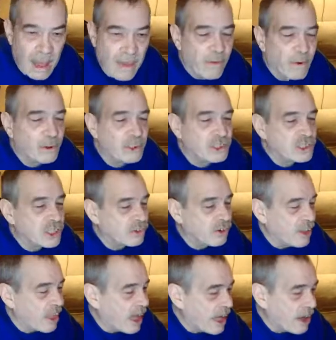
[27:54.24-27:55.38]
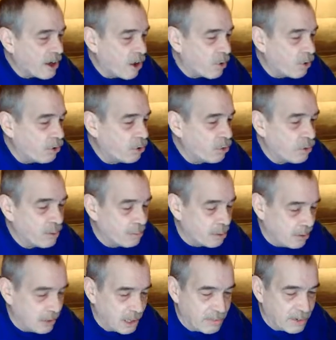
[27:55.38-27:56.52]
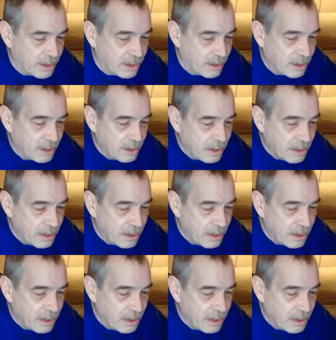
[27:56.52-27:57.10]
And there was such an echo, you wouldn't believe it.